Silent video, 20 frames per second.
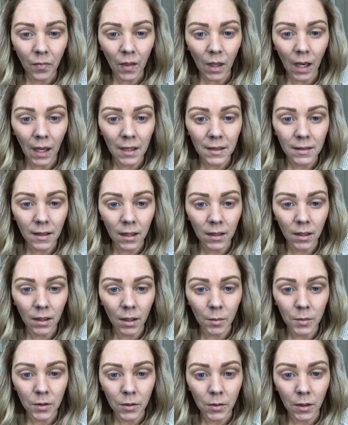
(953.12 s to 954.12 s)
I signed
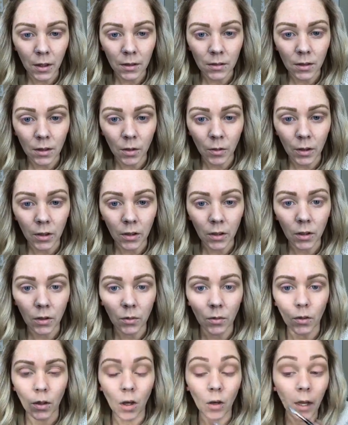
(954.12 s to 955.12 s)
up 2 days ago under you.
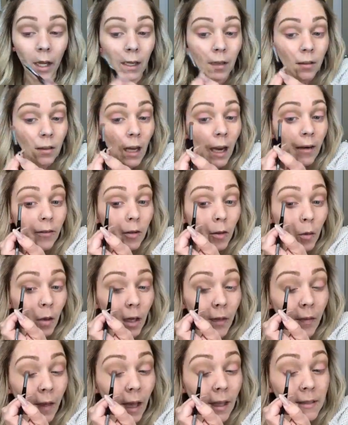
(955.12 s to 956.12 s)
Okay,
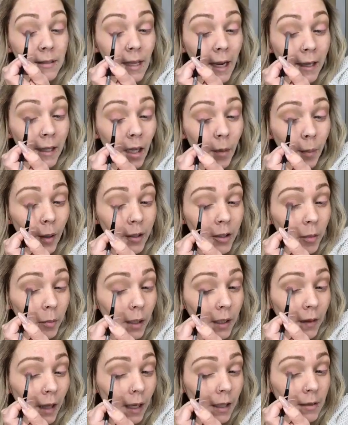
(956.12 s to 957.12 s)
everyone that signed up under
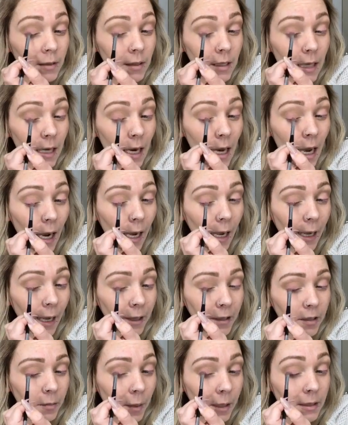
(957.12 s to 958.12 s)
me that is not
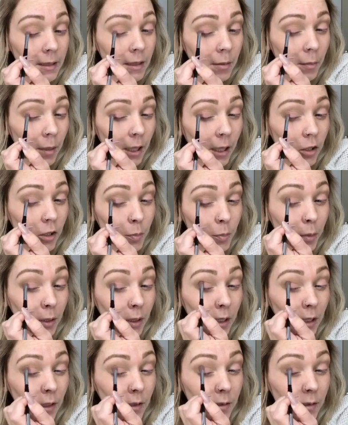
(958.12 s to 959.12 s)
added to my team page,
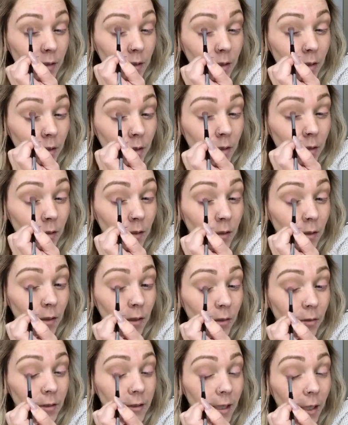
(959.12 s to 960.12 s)
please
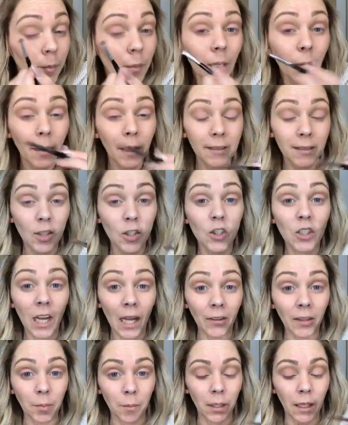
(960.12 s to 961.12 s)
send me a message
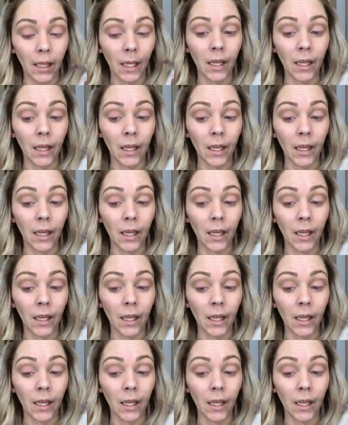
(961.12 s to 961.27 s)
telling me